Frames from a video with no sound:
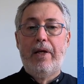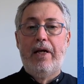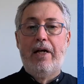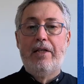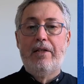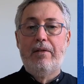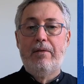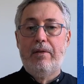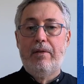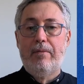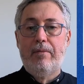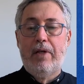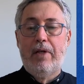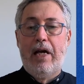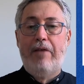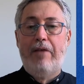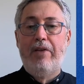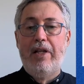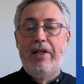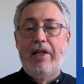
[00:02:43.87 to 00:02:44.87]
as
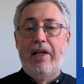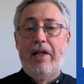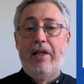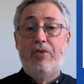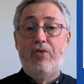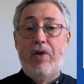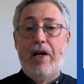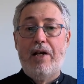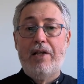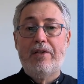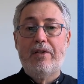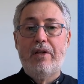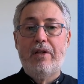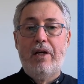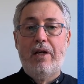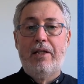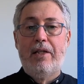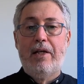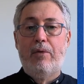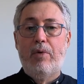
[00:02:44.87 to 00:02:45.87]
having an
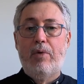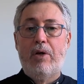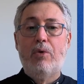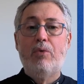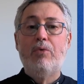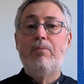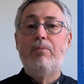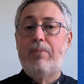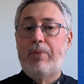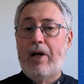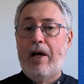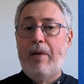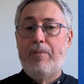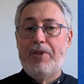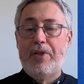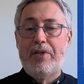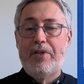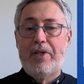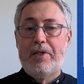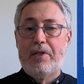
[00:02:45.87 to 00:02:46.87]
address at our own
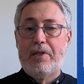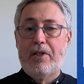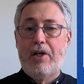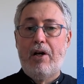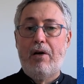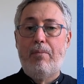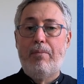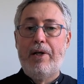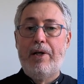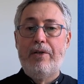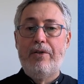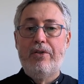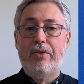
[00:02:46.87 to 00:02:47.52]
premises as a company.